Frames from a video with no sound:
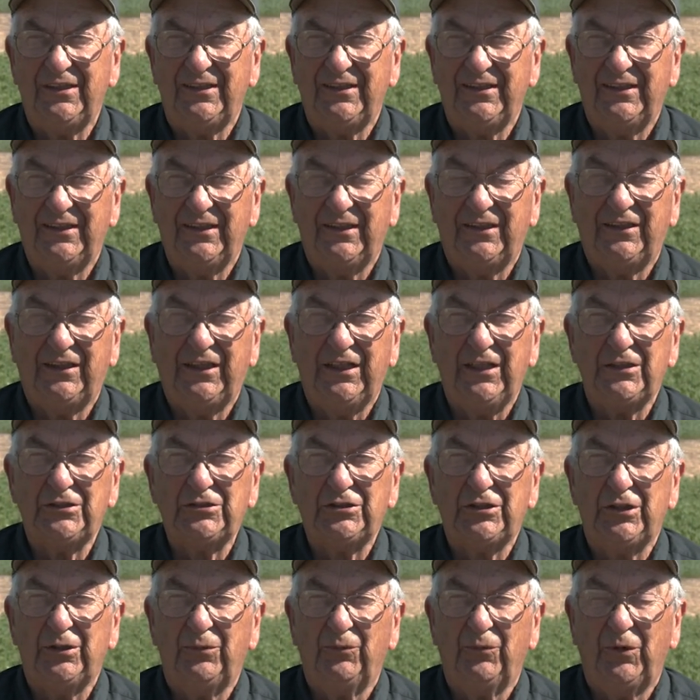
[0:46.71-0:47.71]
In
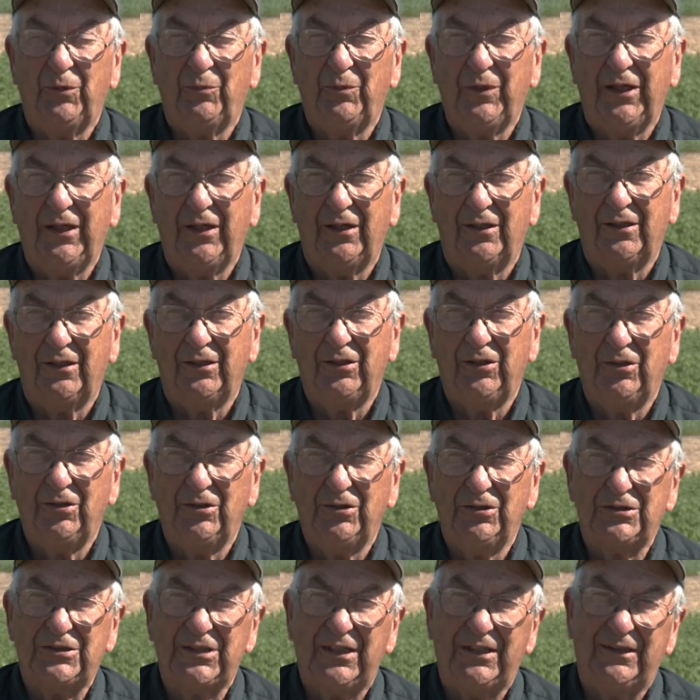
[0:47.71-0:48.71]
addition, we'll be able to
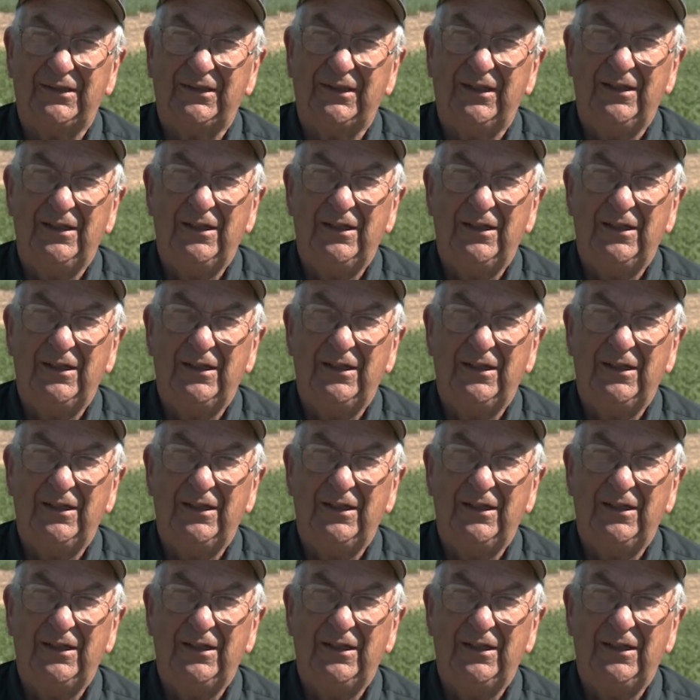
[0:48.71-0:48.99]
use it